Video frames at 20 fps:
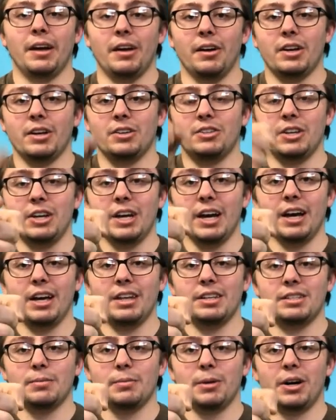I'll catch you
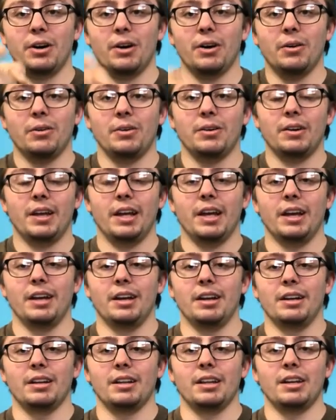guys tomorrow
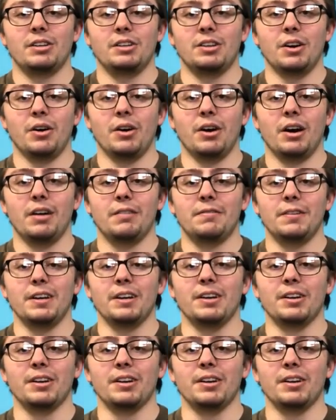and let you know how I feel.